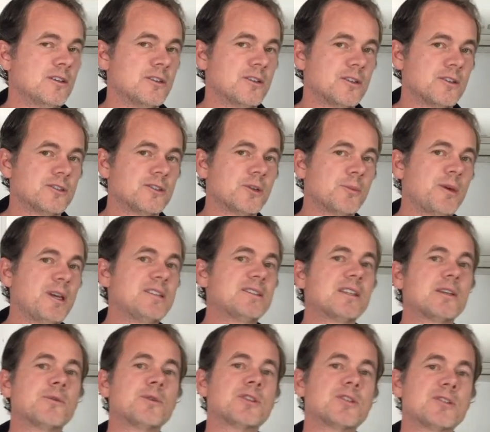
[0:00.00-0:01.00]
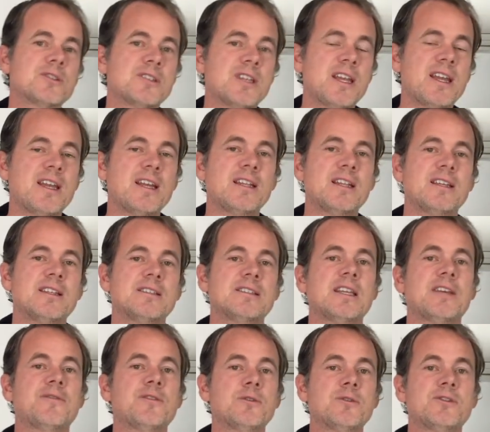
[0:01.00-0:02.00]
So basically what they're saying is
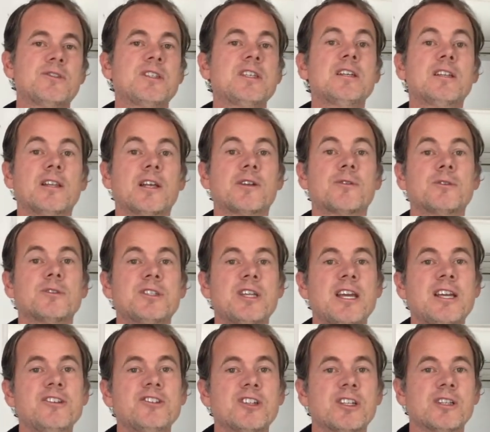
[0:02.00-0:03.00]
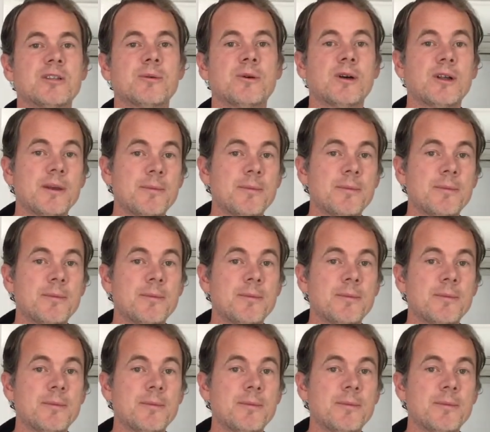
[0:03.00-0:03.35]
if you see a lot of rotation on the ball,